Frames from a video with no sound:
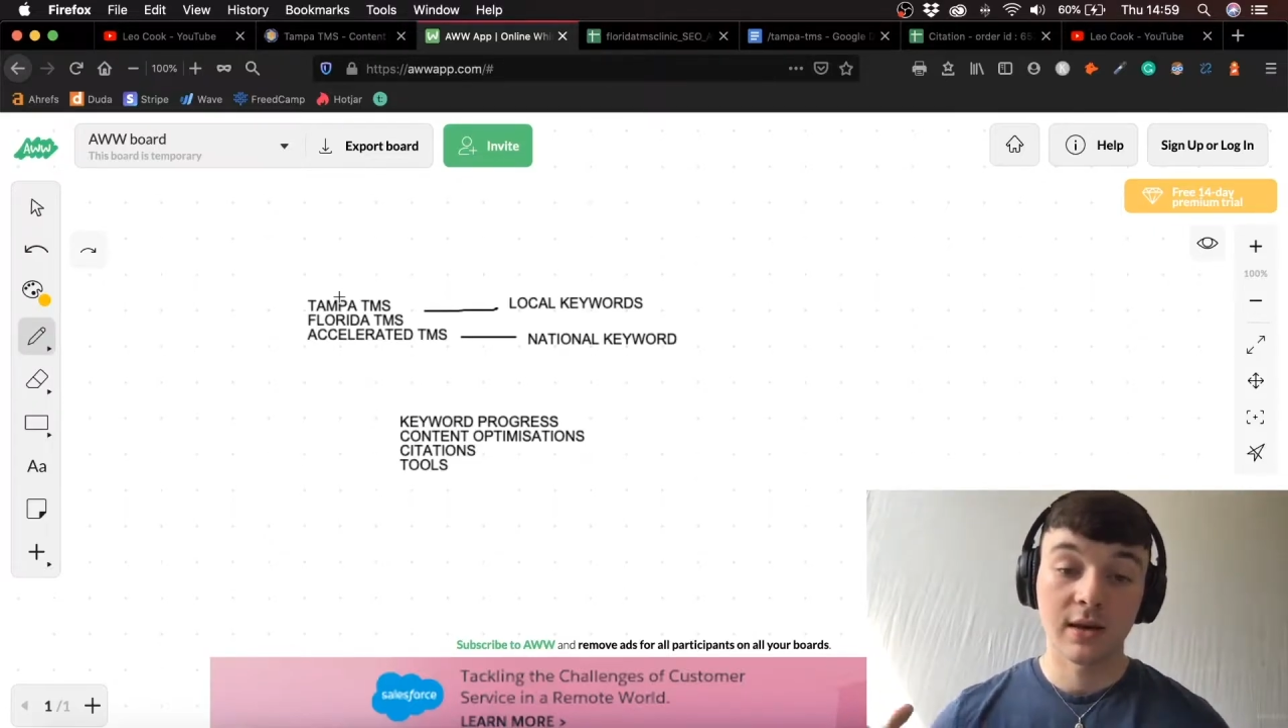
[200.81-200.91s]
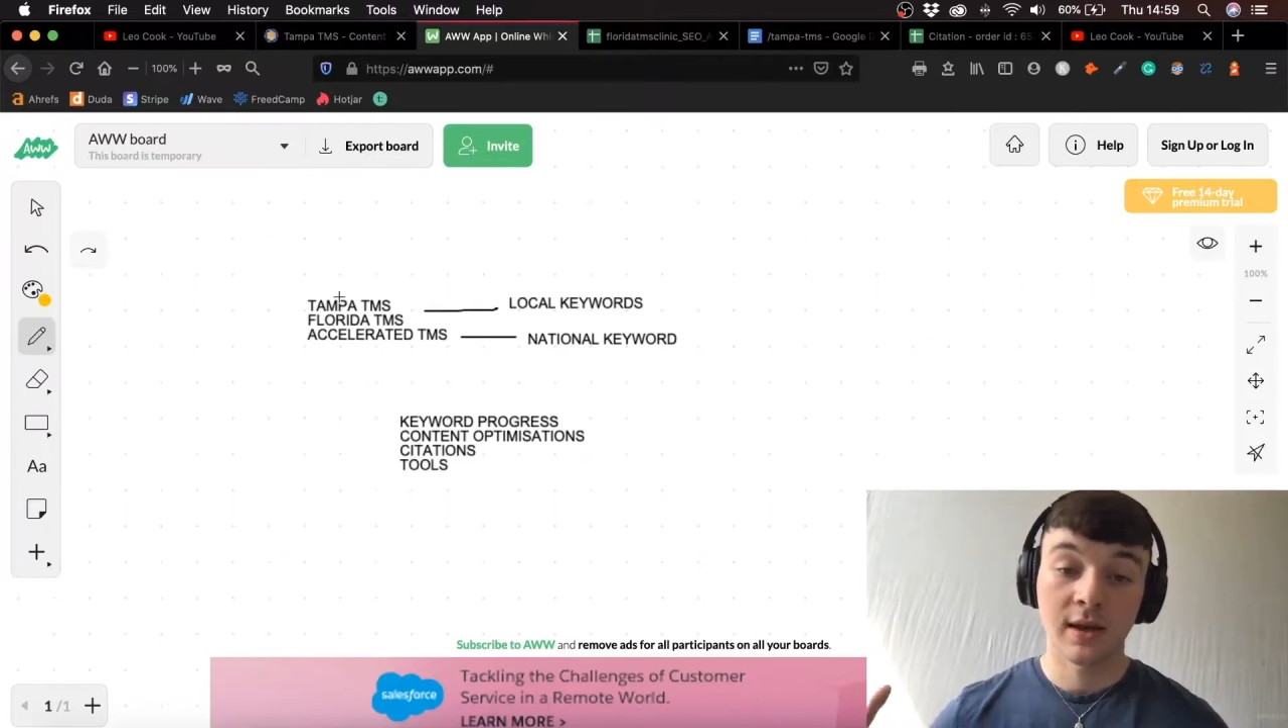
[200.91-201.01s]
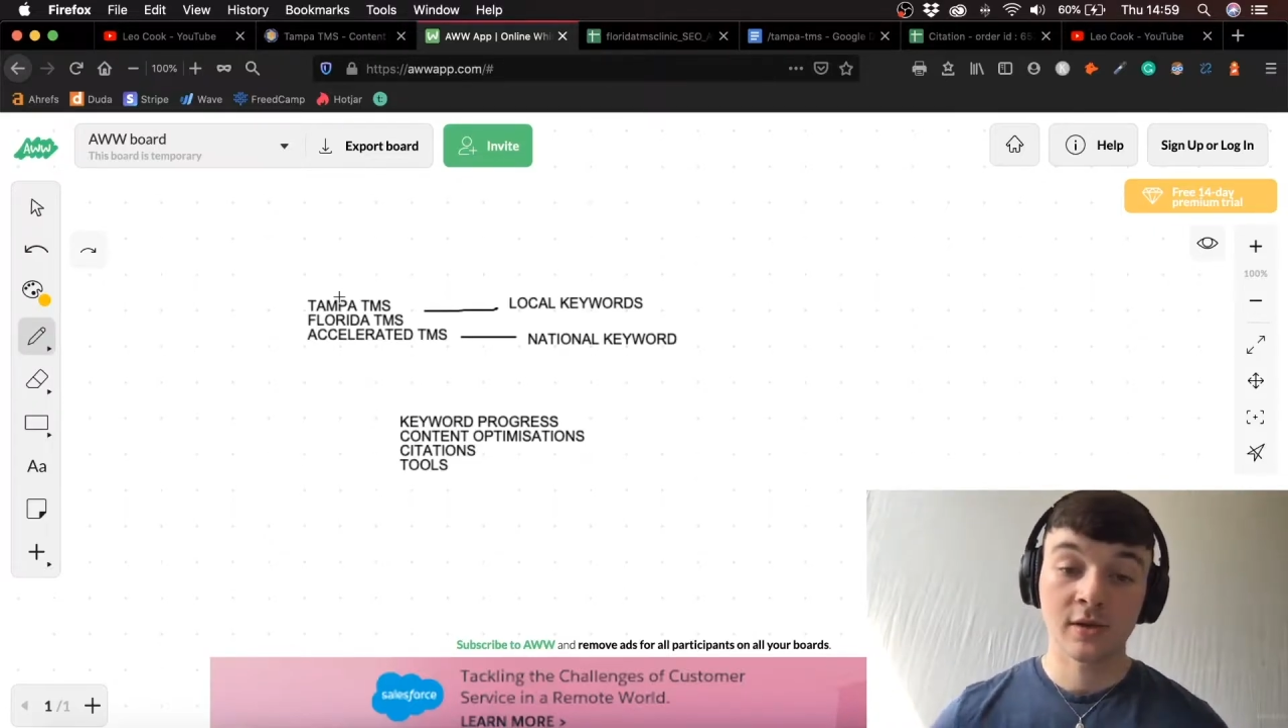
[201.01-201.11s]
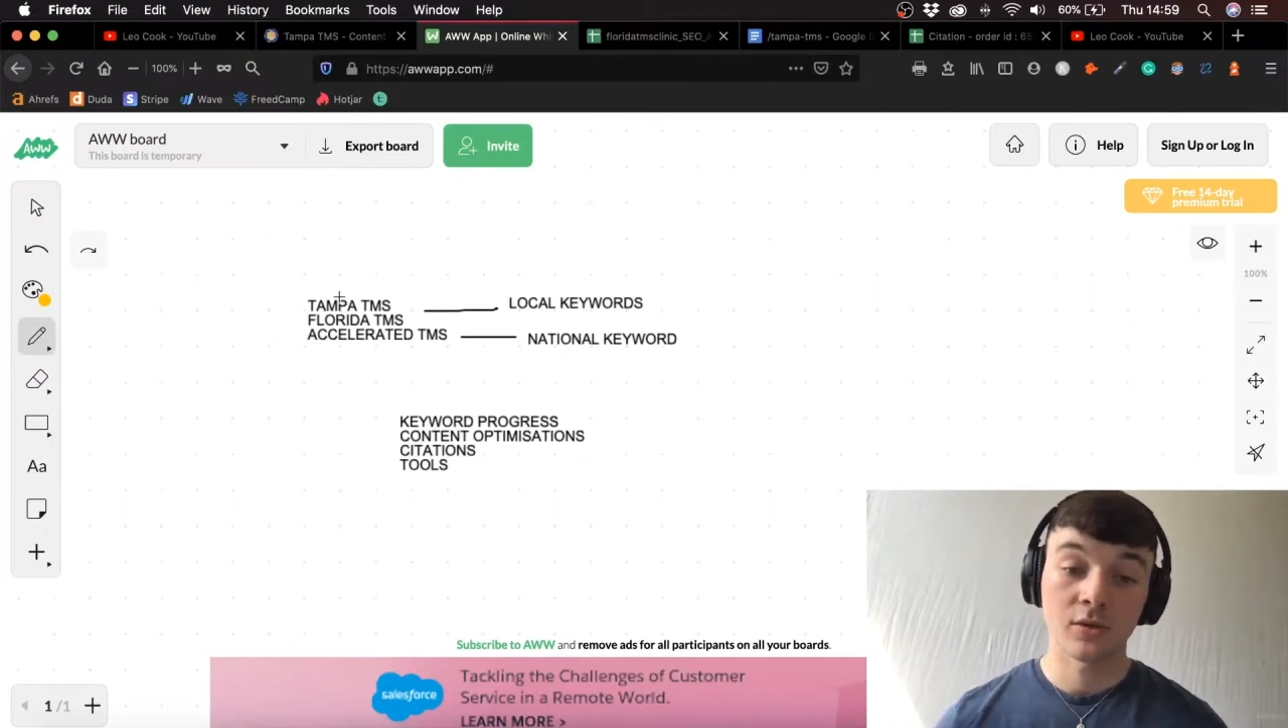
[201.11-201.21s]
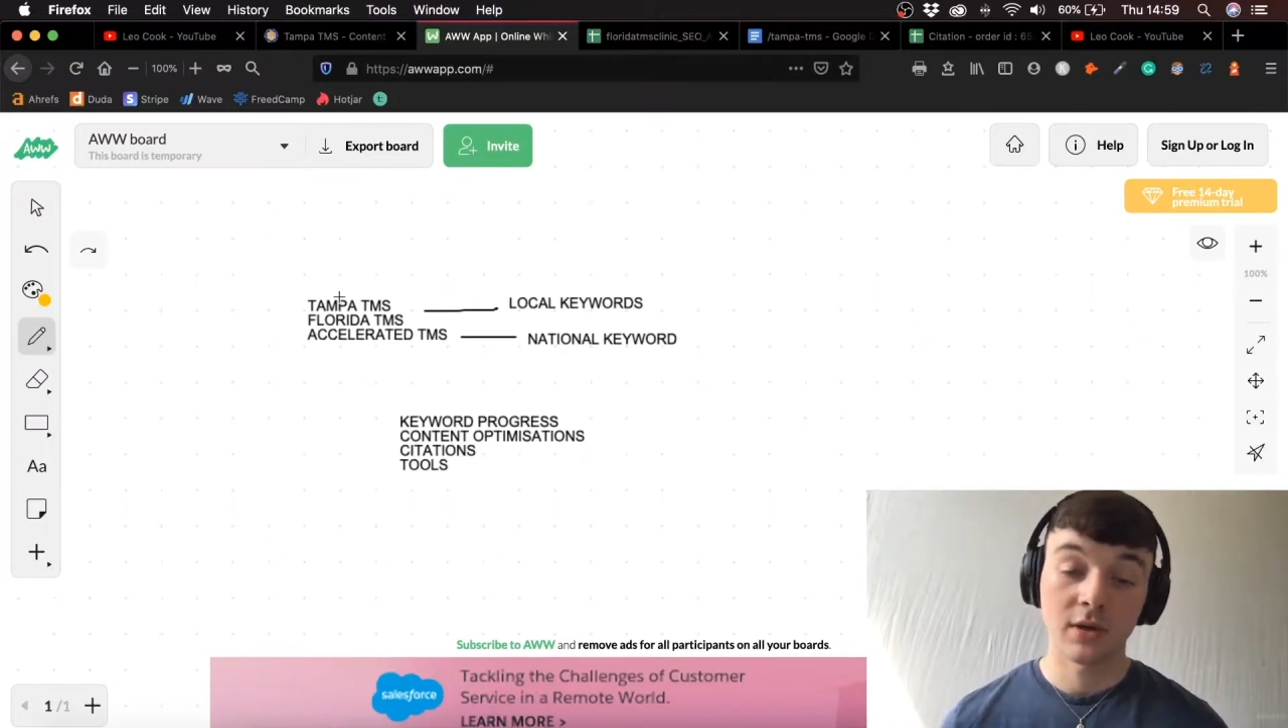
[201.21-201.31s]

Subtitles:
national